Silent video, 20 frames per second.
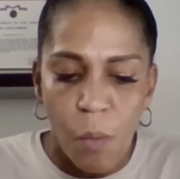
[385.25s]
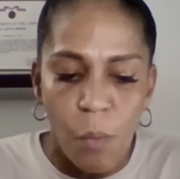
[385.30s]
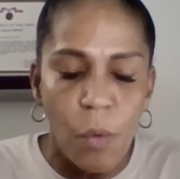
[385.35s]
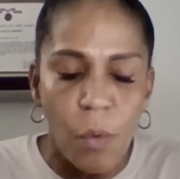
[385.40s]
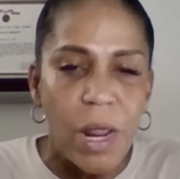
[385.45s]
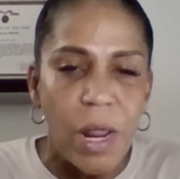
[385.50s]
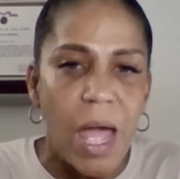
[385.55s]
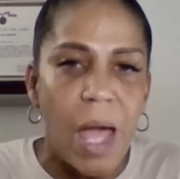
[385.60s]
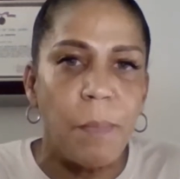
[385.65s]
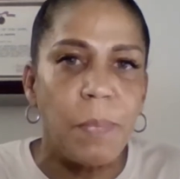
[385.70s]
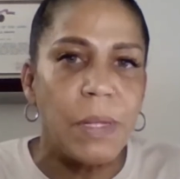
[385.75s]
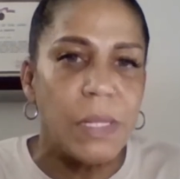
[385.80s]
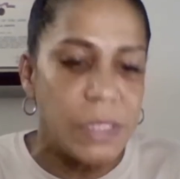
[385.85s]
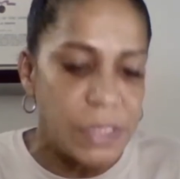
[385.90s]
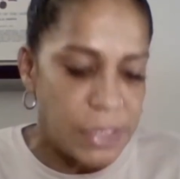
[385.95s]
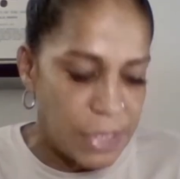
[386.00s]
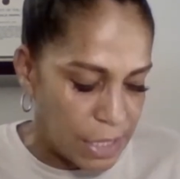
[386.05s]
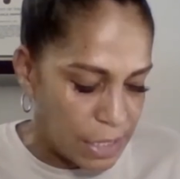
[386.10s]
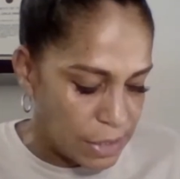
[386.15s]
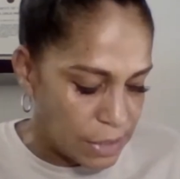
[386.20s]
What
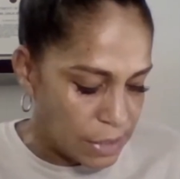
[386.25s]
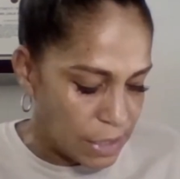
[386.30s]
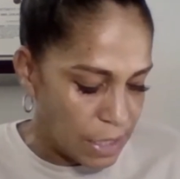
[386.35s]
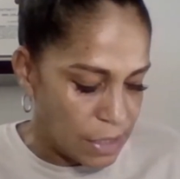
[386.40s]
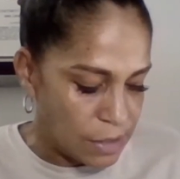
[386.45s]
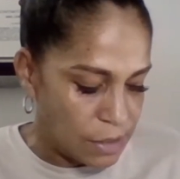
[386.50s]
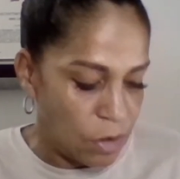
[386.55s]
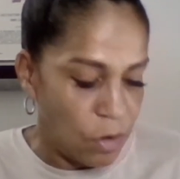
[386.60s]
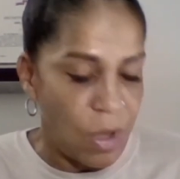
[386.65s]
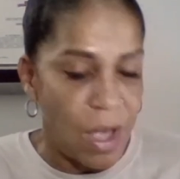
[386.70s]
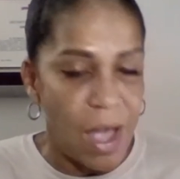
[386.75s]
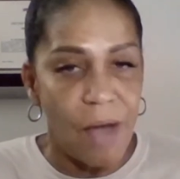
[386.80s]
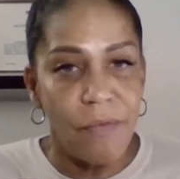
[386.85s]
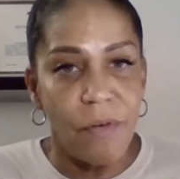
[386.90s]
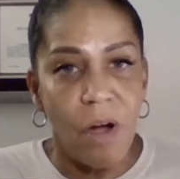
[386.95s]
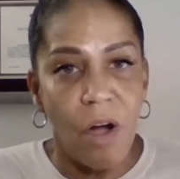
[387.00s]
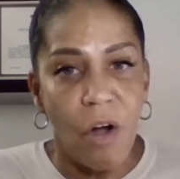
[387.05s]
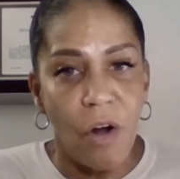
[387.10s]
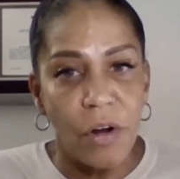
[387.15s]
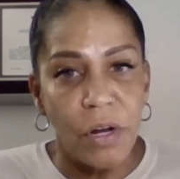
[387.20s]
happens is they'll
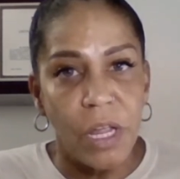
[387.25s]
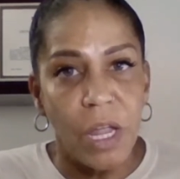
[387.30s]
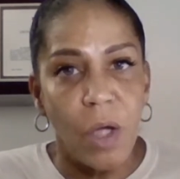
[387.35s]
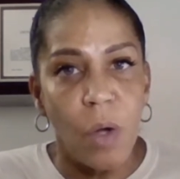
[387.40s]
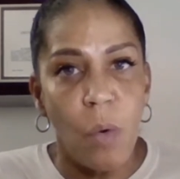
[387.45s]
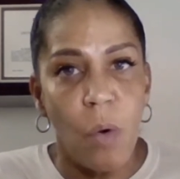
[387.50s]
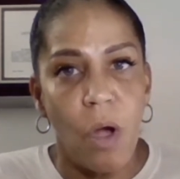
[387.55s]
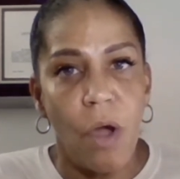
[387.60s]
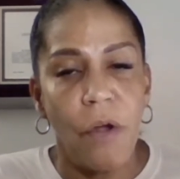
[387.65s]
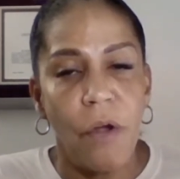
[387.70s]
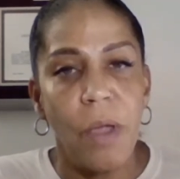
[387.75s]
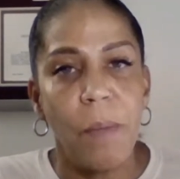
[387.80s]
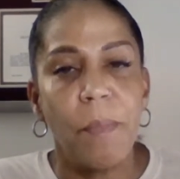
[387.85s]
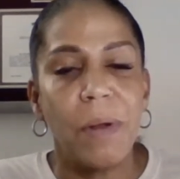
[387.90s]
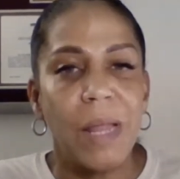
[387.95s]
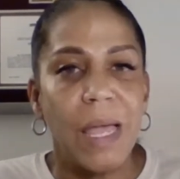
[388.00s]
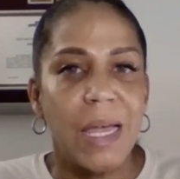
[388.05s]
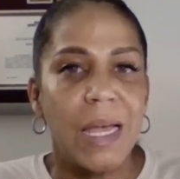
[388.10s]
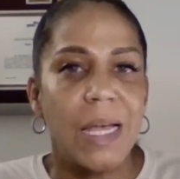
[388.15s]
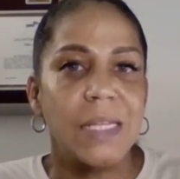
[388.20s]
have a hard inquiry,
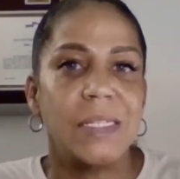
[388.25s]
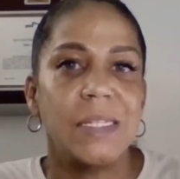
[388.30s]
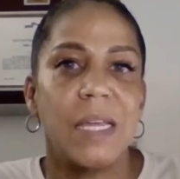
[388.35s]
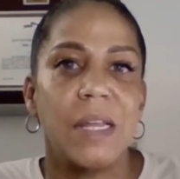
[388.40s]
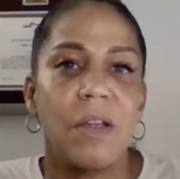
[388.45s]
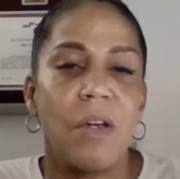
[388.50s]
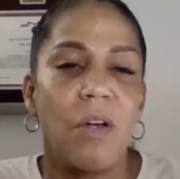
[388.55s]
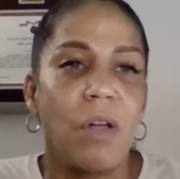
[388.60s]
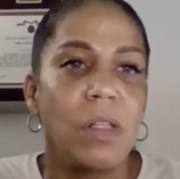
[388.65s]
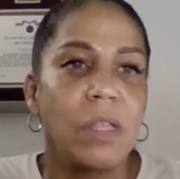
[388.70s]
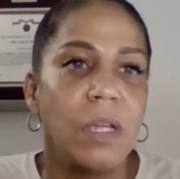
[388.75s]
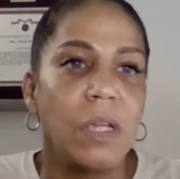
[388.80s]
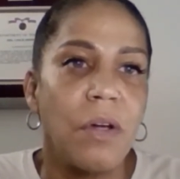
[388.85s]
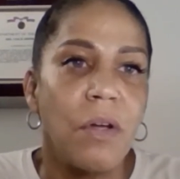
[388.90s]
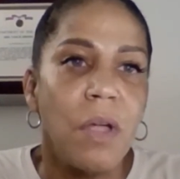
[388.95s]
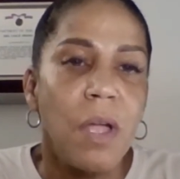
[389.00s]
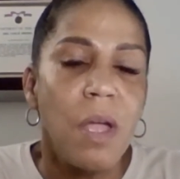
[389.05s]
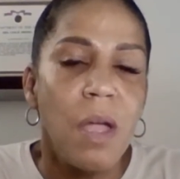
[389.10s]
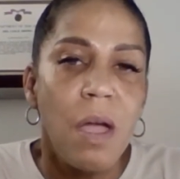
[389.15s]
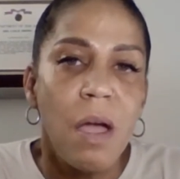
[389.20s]
but like I said
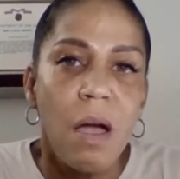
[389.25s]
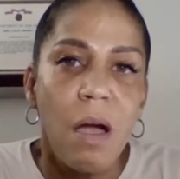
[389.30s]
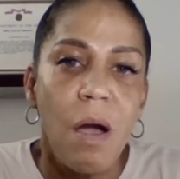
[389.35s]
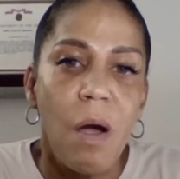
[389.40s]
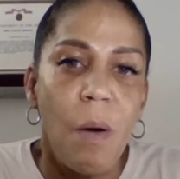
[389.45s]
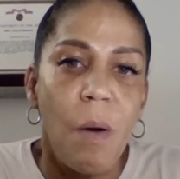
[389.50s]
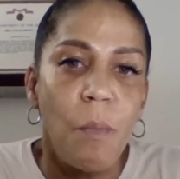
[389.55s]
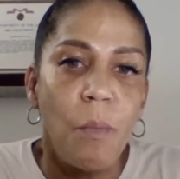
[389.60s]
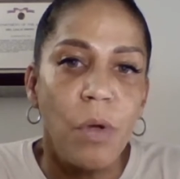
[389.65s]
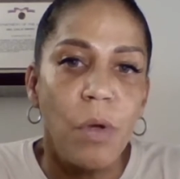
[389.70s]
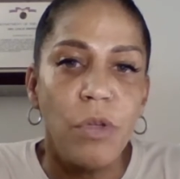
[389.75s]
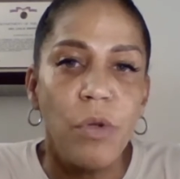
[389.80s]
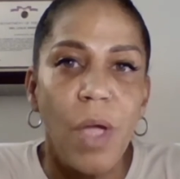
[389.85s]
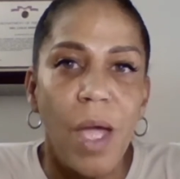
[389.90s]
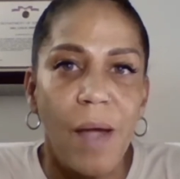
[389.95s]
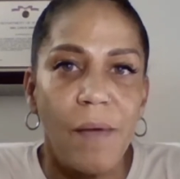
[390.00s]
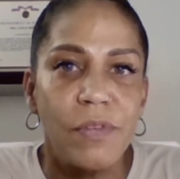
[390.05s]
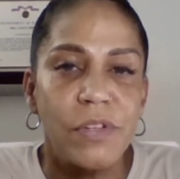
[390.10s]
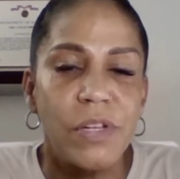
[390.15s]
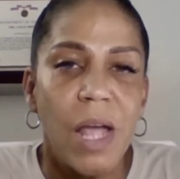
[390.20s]
earlier, when you
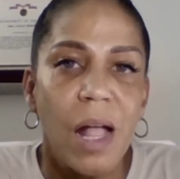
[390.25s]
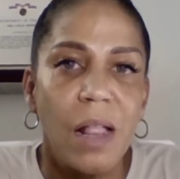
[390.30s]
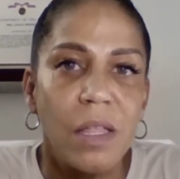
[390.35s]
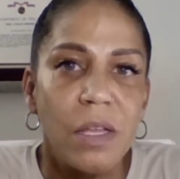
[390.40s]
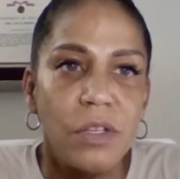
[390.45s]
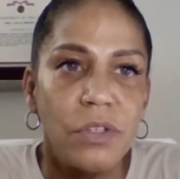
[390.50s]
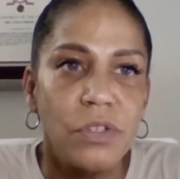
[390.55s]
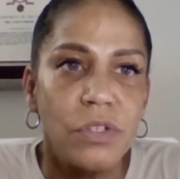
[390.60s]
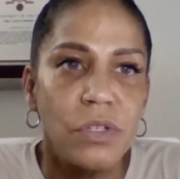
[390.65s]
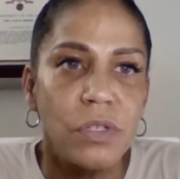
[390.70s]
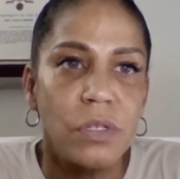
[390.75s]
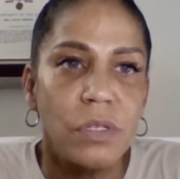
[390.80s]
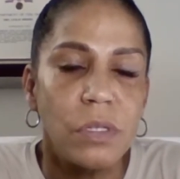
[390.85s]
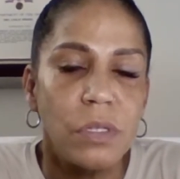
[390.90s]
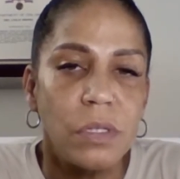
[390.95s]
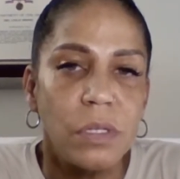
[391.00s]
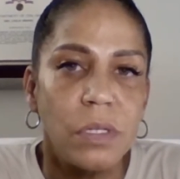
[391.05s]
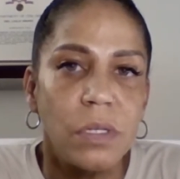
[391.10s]
have challenge